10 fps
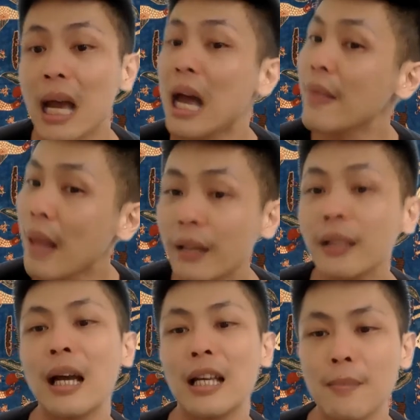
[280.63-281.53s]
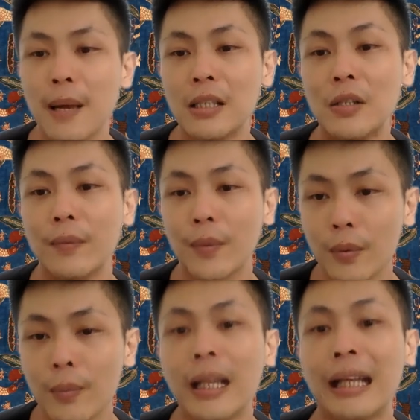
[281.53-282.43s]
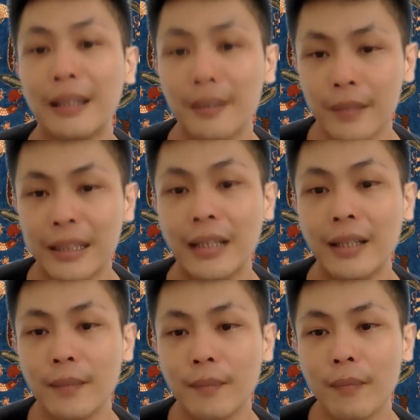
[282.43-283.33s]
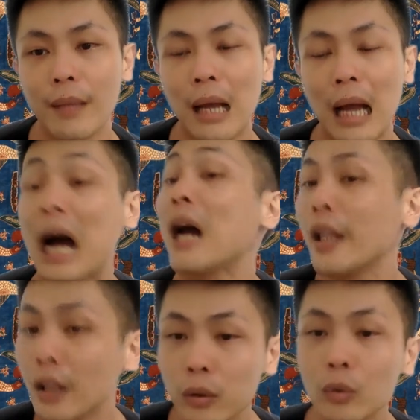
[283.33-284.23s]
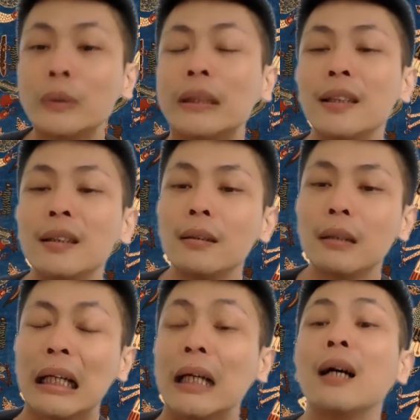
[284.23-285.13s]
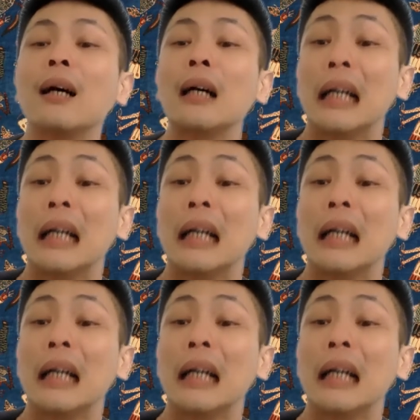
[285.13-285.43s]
and other aspects of human activity, including uh,